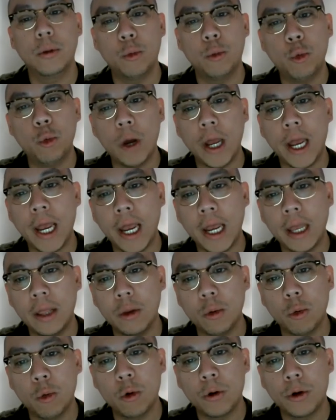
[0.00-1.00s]
way
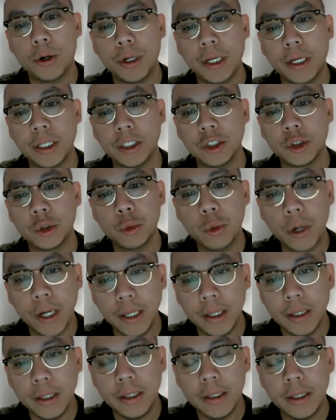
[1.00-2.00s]
the word is
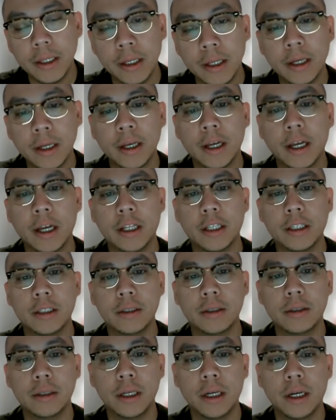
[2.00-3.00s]
written
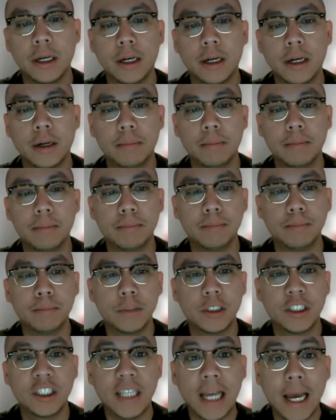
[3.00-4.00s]
and
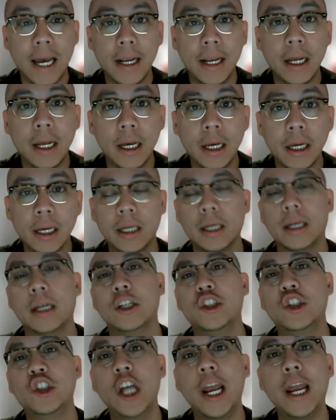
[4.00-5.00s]
said
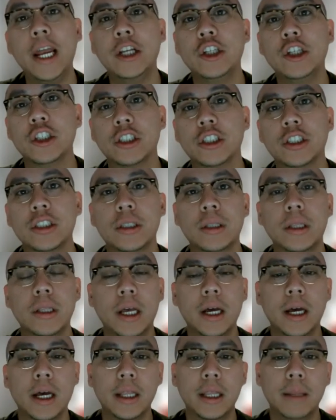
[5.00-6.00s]
changes
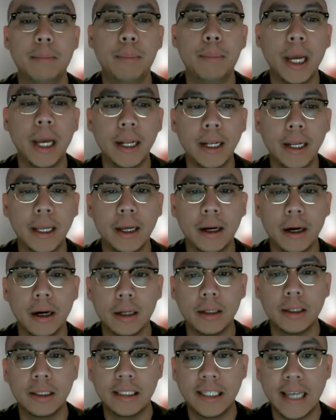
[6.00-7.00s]
depending
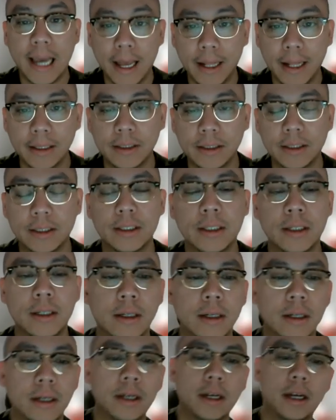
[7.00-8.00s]
on tense.
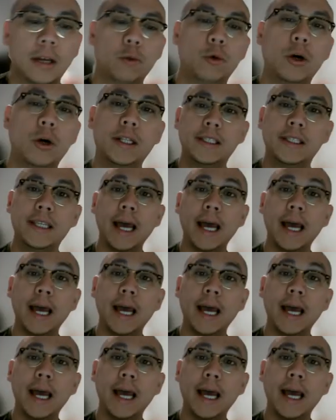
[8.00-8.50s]
And what